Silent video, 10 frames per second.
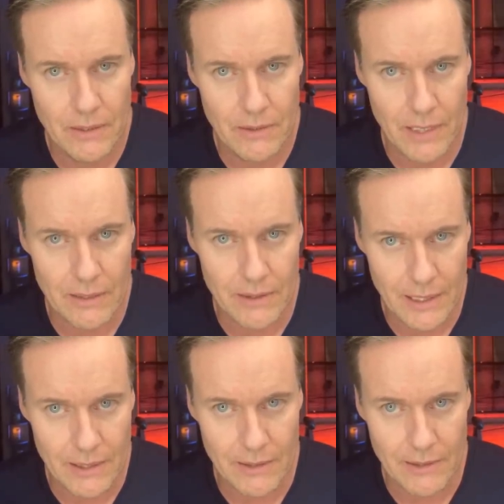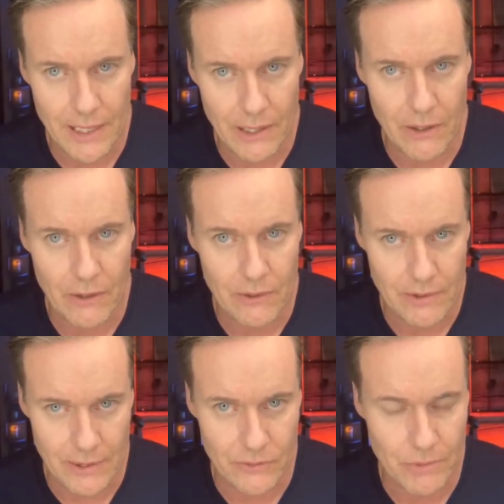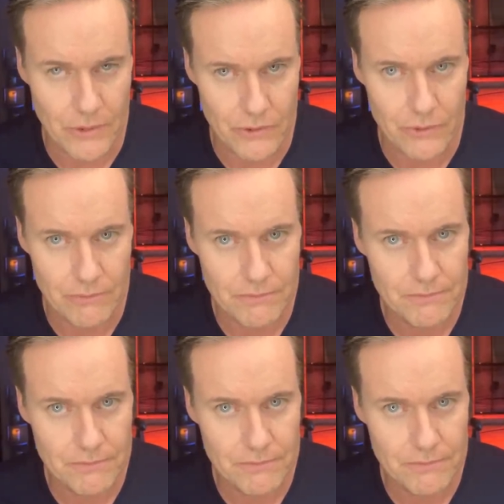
They think they are this person.